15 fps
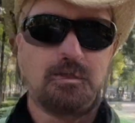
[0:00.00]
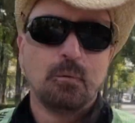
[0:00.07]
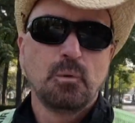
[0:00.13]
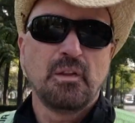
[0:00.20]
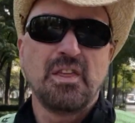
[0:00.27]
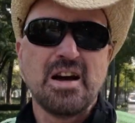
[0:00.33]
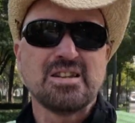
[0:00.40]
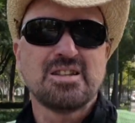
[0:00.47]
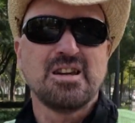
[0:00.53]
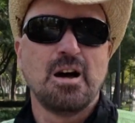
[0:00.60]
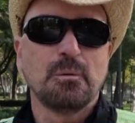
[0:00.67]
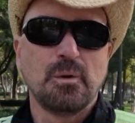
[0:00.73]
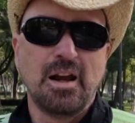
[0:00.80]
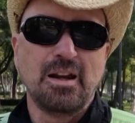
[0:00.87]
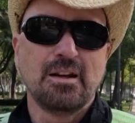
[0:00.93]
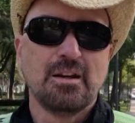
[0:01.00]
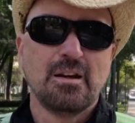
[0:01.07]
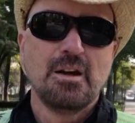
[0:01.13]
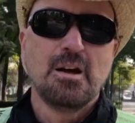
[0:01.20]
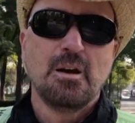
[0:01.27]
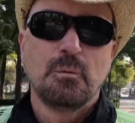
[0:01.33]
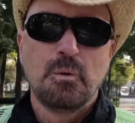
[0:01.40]
With that sell rate,
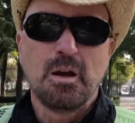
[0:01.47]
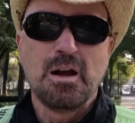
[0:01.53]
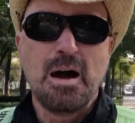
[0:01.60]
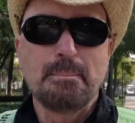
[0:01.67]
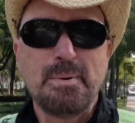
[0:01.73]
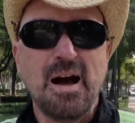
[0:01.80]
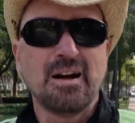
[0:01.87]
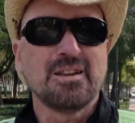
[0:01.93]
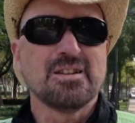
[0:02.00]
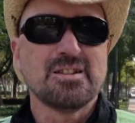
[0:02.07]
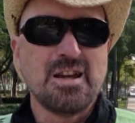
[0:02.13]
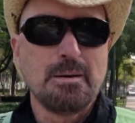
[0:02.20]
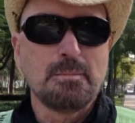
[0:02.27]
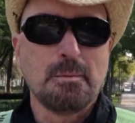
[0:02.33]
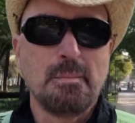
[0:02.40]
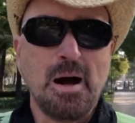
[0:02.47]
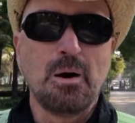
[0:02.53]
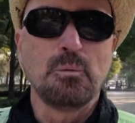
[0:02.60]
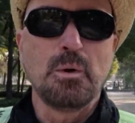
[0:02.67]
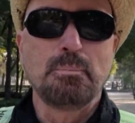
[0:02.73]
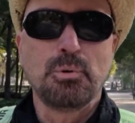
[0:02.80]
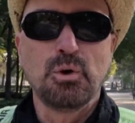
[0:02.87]
we got back the same
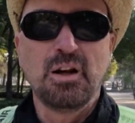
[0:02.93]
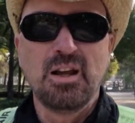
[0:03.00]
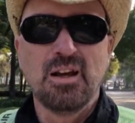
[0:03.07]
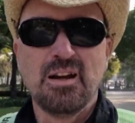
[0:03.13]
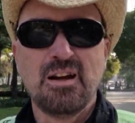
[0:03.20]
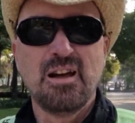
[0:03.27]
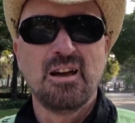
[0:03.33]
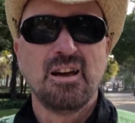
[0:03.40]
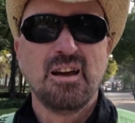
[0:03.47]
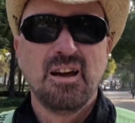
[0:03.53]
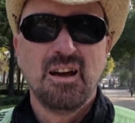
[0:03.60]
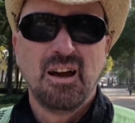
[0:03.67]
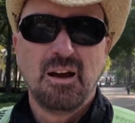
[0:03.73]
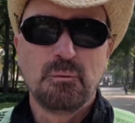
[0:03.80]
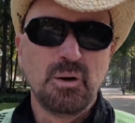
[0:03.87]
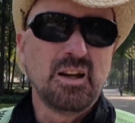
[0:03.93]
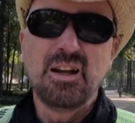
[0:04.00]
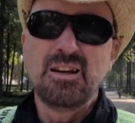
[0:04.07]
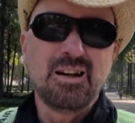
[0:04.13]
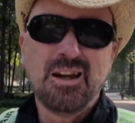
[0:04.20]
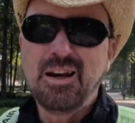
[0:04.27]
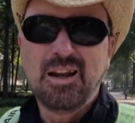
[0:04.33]
amount we put in, and we
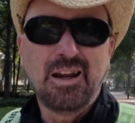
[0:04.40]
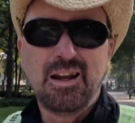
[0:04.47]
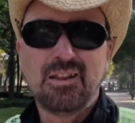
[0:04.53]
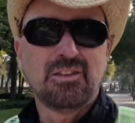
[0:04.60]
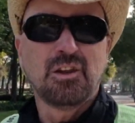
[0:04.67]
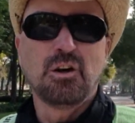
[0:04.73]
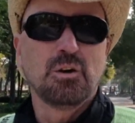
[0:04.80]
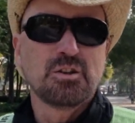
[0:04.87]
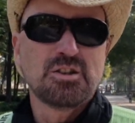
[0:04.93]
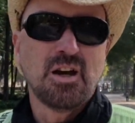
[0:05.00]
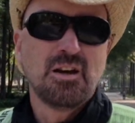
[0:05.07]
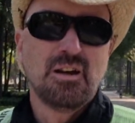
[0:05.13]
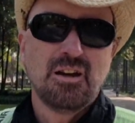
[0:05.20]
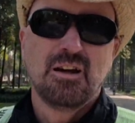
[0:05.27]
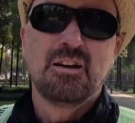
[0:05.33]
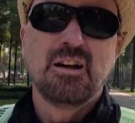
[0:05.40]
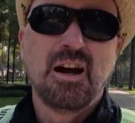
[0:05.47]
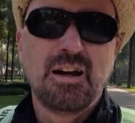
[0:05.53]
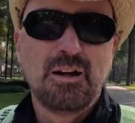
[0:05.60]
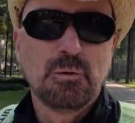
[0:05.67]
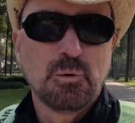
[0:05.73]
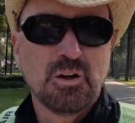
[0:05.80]
didn't get to eat those
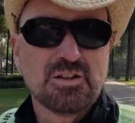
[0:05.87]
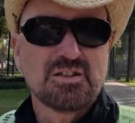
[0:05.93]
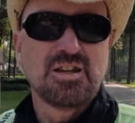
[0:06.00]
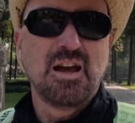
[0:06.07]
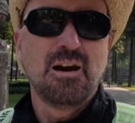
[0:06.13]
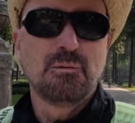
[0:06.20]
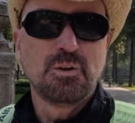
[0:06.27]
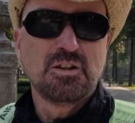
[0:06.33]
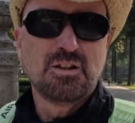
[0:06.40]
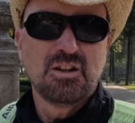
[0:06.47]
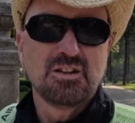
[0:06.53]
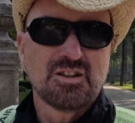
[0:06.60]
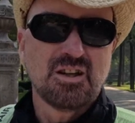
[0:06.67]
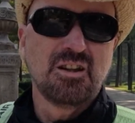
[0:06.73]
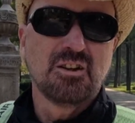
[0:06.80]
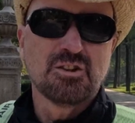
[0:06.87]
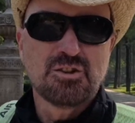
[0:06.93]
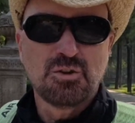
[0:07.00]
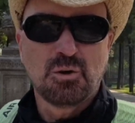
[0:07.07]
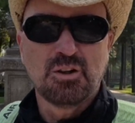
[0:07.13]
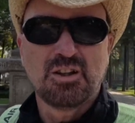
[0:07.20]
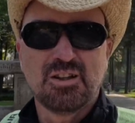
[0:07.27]
91 sandwiches, those
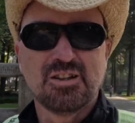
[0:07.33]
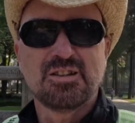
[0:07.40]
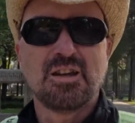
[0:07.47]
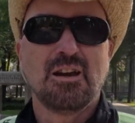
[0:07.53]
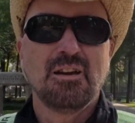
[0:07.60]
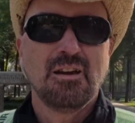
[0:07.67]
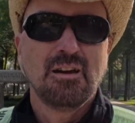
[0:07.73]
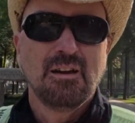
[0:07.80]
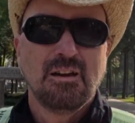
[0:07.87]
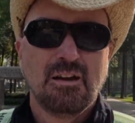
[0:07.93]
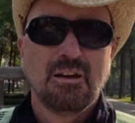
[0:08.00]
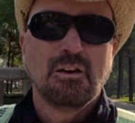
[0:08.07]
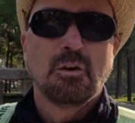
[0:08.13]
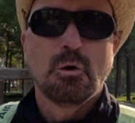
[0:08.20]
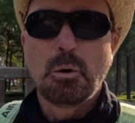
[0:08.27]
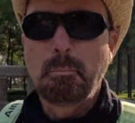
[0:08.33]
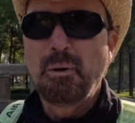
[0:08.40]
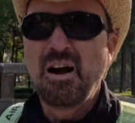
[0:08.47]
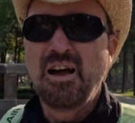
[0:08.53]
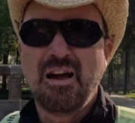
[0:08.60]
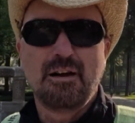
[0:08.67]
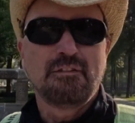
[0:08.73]
tortas, or
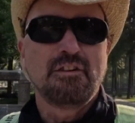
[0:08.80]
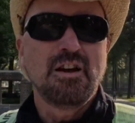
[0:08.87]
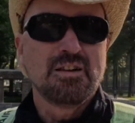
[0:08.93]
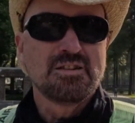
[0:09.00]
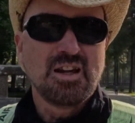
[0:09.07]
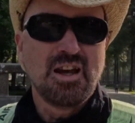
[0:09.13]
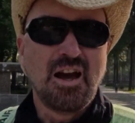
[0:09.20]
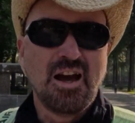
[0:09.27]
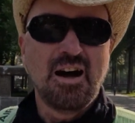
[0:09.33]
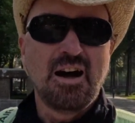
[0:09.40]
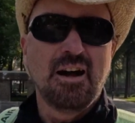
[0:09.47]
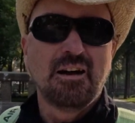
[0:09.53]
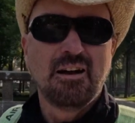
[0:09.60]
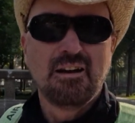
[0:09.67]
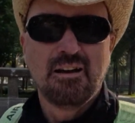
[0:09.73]
buy that fancy hat.